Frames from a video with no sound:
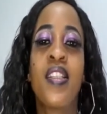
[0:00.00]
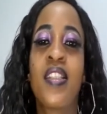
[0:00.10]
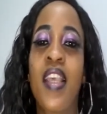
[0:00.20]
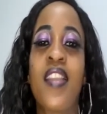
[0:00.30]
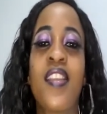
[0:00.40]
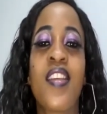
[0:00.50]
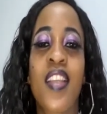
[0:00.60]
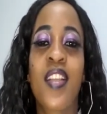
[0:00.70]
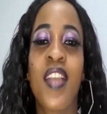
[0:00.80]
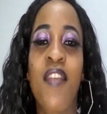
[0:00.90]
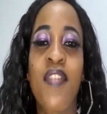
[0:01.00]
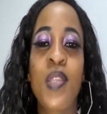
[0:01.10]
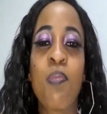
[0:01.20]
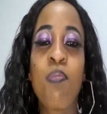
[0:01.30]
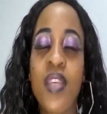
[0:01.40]
say things and have a
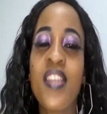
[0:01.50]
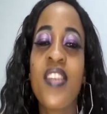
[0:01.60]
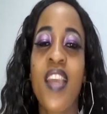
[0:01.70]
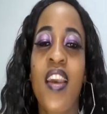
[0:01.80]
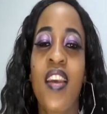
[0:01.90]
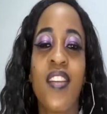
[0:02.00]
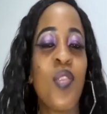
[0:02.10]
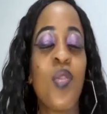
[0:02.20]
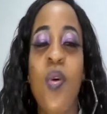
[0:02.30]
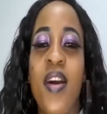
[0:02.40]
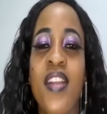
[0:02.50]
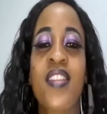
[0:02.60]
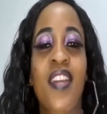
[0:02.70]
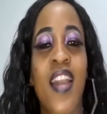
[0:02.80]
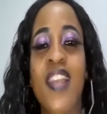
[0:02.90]
speech, and you know what
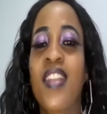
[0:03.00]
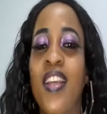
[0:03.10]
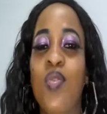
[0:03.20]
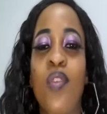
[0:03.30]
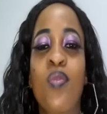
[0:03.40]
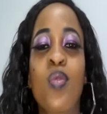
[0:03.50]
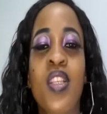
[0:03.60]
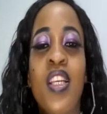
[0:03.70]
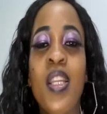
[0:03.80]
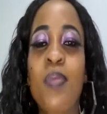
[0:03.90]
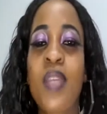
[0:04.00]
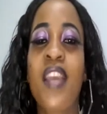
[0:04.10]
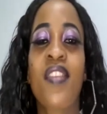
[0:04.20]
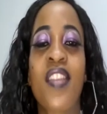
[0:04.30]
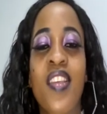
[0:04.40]
guys, like you have to script
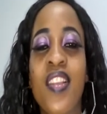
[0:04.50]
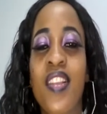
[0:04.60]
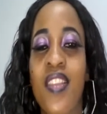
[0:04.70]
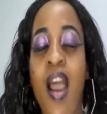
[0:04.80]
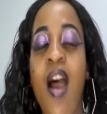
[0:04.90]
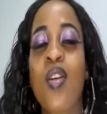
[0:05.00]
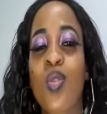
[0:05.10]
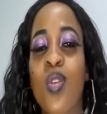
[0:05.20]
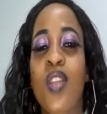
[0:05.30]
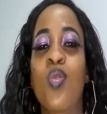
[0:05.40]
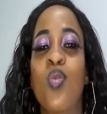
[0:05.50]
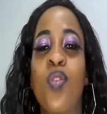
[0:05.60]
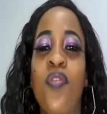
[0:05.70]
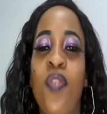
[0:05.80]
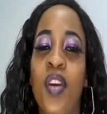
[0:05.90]
everything down so that you
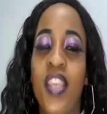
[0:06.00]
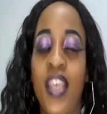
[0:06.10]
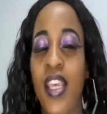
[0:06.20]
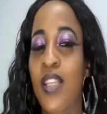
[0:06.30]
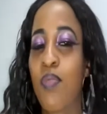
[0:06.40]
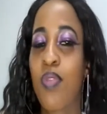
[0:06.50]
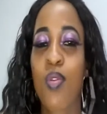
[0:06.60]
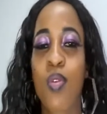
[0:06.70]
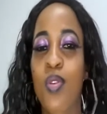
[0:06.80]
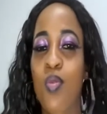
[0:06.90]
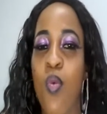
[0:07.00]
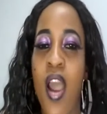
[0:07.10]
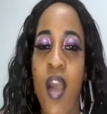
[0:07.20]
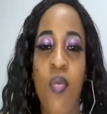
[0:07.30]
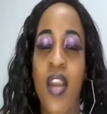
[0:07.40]
don't forget, because
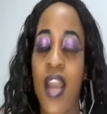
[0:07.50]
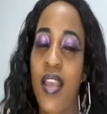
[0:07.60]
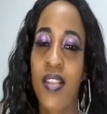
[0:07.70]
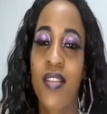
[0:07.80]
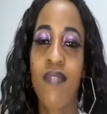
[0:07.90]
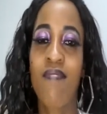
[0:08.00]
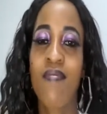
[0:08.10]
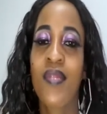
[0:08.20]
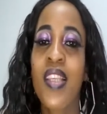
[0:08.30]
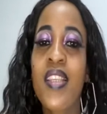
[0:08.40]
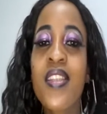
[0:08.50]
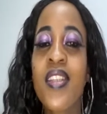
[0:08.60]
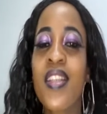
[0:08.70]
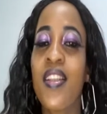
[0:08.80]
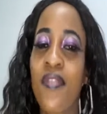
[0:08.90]
wow guys,
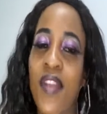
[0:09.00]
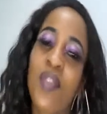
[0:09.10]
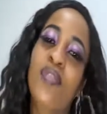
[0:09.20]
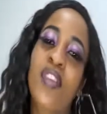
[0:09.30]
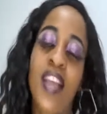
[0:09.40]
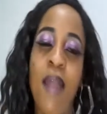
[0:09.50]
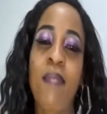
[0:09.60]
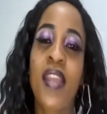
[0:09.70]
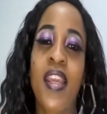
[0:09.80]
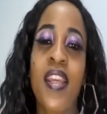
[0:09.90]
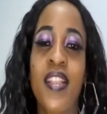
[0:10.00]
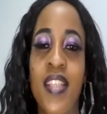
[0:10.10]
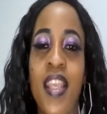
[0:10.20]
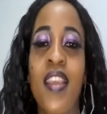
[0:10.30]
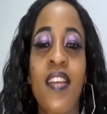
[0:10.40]
sitting in front of the camera and
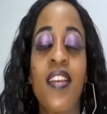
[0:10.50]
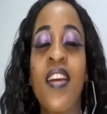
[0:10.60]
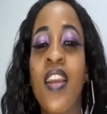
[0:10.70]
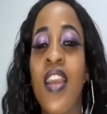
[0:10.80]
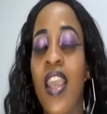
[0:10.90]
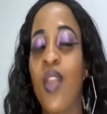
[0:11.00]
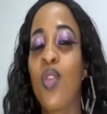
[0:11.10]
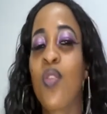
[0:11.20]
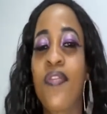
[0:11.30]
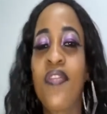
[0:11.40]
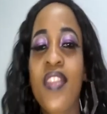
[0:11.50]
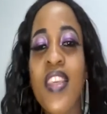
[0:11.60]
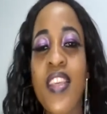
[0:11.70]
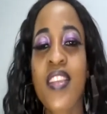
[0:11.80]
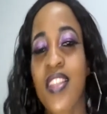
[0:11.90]
saying a lot of
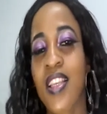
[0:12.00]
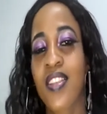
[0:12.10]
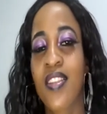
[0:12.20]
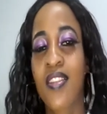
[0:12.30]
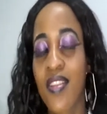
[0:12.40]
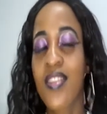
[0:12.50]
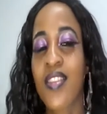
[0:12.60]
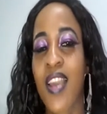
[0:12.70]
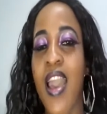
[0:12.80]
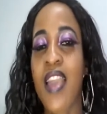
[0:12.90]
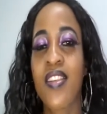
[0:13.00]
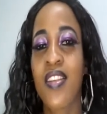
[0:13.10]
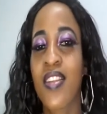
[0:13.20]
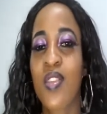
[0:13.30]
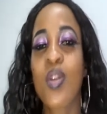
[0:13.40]
things like these guys,
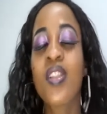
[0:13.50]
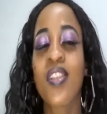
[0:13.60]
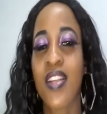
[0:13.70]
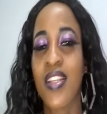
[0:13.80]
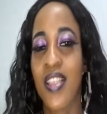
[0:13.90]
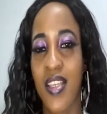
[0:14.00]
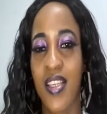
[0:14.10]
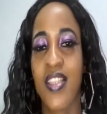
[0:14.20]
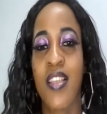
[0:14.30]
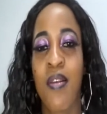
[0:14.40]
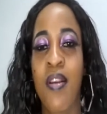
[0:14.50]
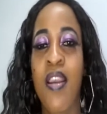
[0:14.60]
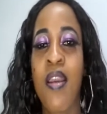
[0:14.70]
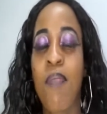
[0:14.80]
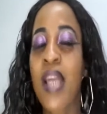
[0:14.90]
it's not really easy.
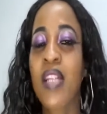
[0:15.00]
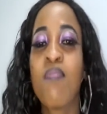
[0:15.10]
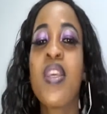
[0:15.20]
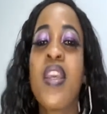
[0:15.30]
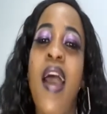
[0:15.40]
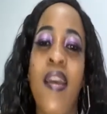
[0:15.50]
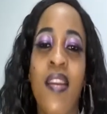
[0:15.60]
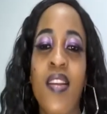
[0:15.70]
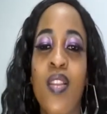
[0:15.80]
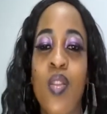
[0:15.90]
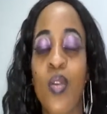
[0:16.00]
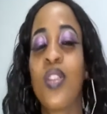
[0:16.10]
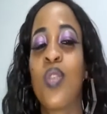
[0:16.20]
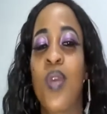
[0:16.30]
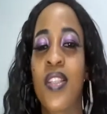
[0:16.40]
But me, I really thought
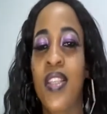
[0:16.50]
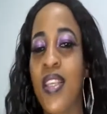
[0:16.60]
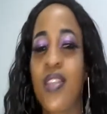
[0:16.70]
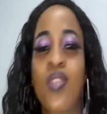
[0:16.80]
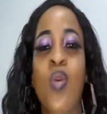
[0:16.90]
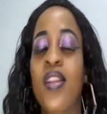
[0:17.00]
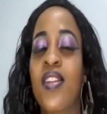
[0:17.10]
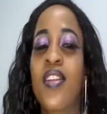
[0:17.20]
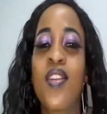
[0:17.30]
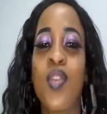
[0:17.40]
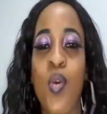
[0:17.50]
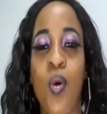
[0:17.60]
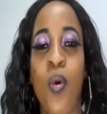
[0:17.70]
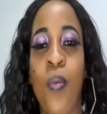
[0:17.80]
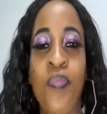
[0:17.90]
it was easy, so I didn't
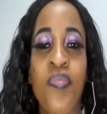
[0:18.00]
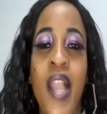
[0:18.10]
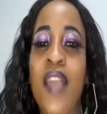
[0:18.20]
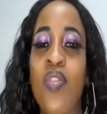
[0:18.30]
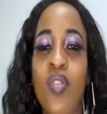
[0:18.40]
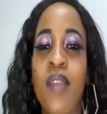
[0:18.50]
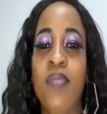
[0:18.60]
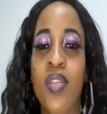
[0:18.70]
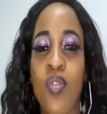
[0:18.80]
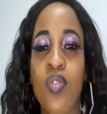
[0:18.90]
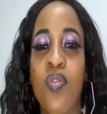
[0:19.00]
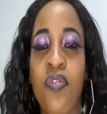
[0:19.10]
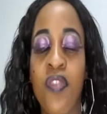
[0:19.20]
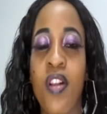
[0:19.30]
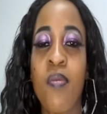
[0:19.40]
know. I thought I'm just going to
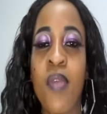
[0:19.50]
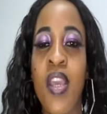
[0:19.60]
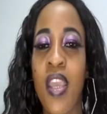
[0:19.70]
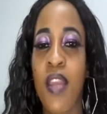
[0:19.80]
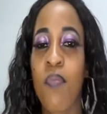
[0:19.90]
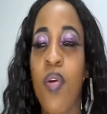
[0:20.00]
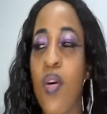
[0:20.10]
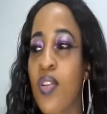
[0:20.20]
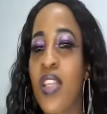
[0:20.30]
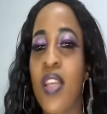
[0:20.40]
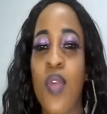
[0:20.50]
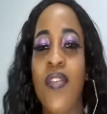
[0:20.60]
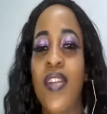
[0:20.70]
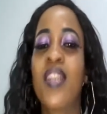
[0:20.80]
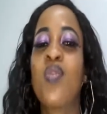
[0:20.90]
film and post and
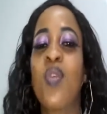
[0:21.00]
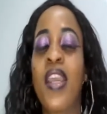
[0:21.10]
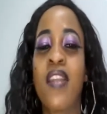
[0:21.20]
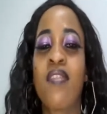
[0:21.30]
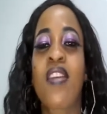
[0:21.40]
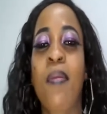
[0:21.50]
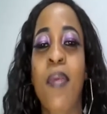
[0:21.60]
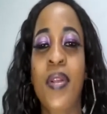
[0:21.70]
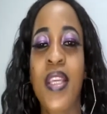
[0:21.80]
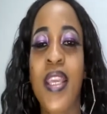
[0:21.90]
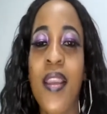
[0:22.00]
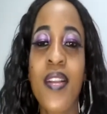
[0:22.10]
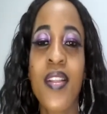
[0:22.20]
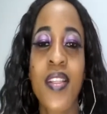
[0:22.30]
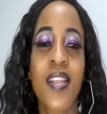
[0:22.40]
whatever. I didn't know anything about
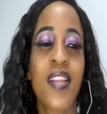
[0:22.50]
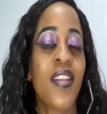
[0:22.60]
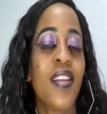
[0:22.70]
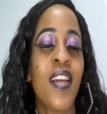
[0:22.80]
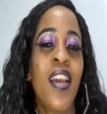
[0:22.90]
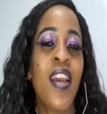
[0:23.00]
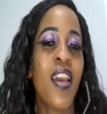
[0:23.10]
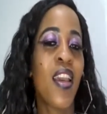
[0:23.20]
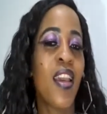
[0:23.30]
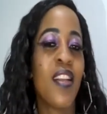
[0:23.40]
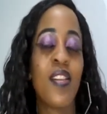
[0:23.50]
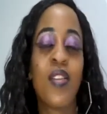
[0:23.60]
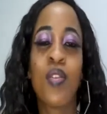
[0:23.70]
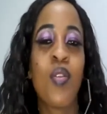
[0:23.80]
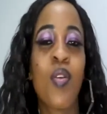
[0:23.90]
editing
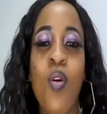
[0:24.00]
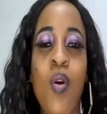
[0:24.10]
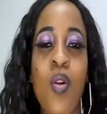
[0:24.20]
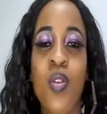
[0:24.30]
and all